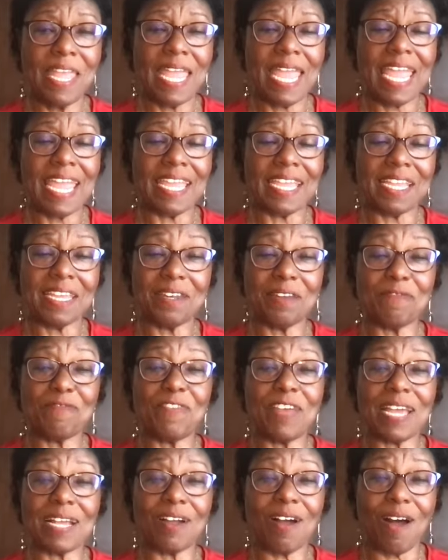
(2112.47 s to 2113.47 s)
It can
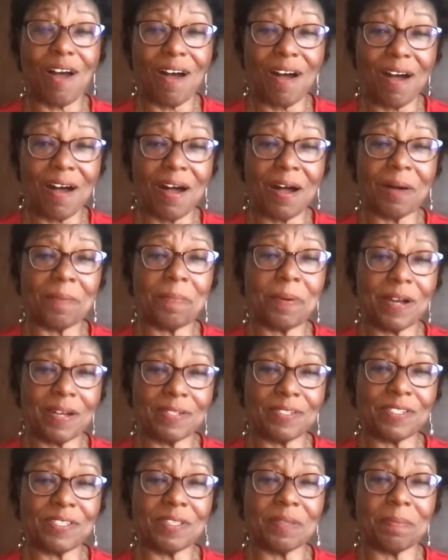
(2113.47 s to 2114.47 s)
affect all
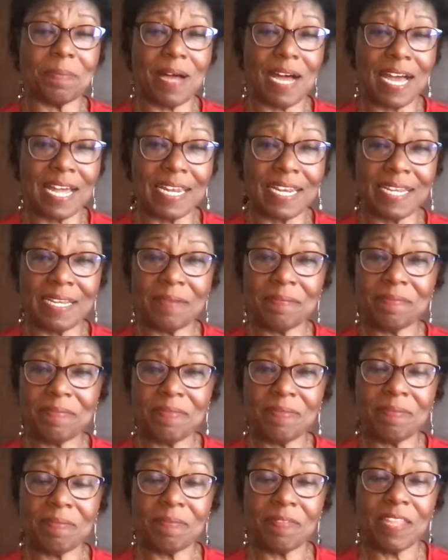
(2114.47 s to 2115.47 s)
parts of the body
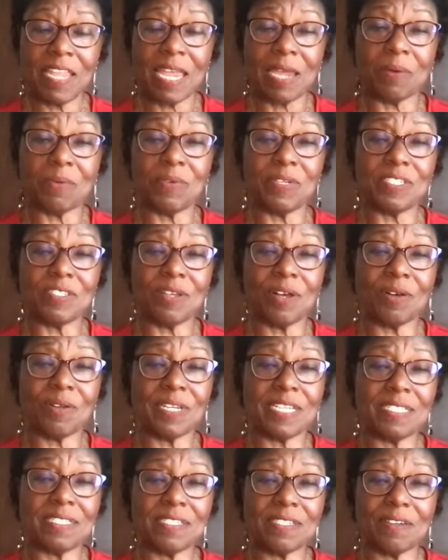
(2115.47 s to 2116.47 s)
and result
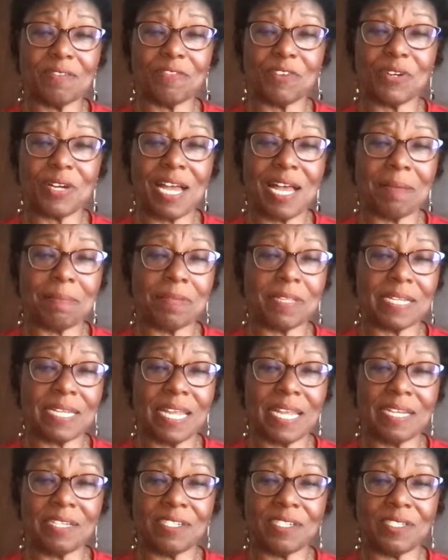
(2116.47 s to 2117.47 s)
in several
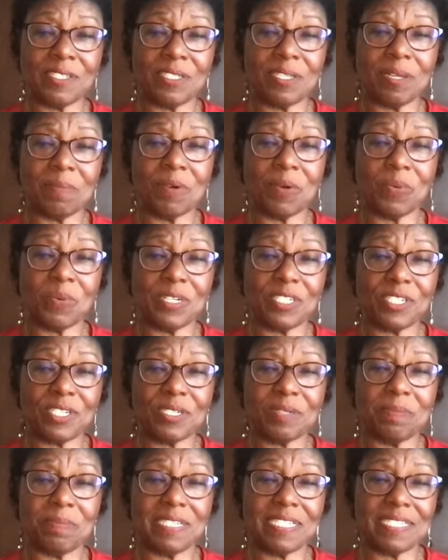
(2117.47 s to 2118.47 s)
complications, some of which
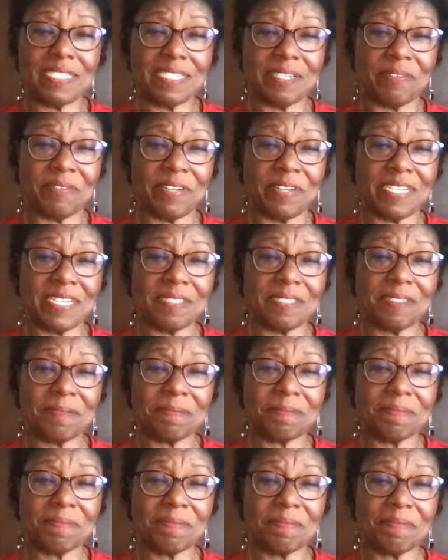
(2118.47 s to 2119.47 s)
can be serious.
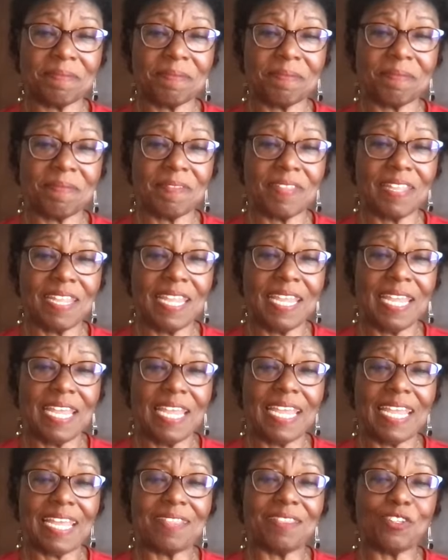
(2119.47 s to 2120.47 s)

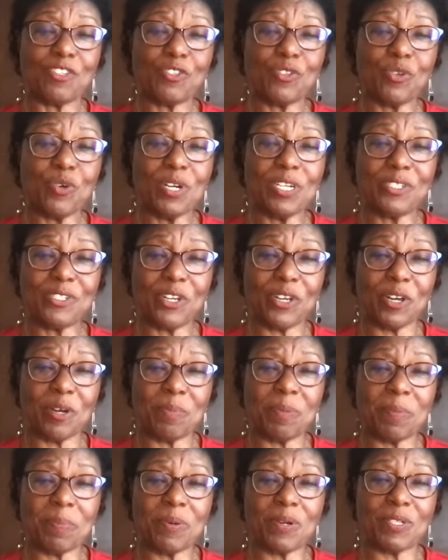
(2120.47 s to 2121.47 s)
In the short
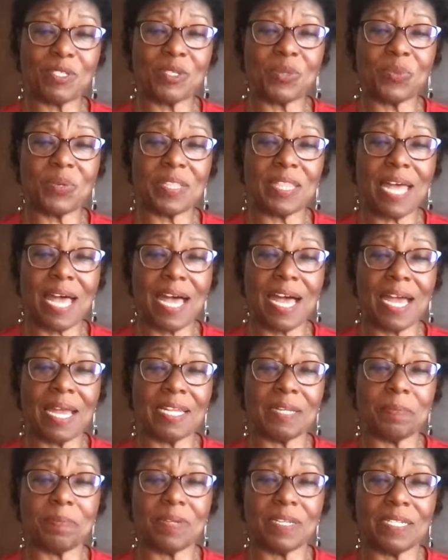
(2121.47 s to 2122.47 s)
term, a person with
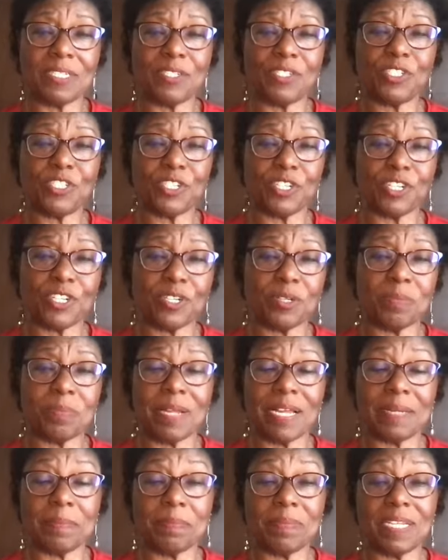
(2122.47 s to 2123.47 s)
high blood sugar,
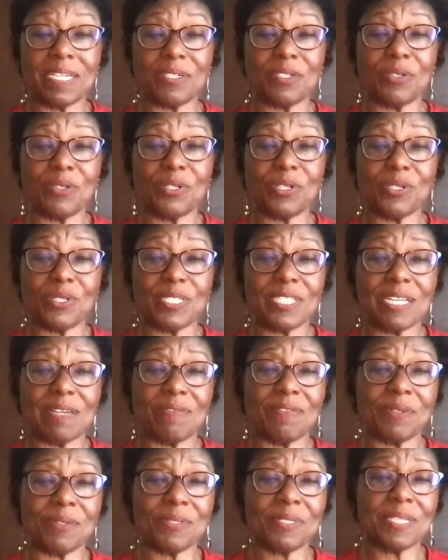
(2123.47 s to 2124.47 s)
blood glucose
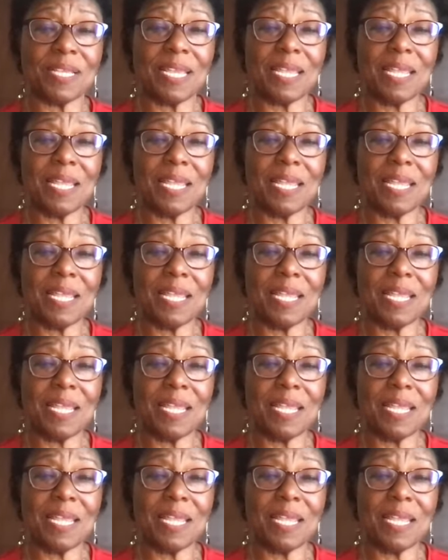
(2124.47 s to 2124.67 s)
levels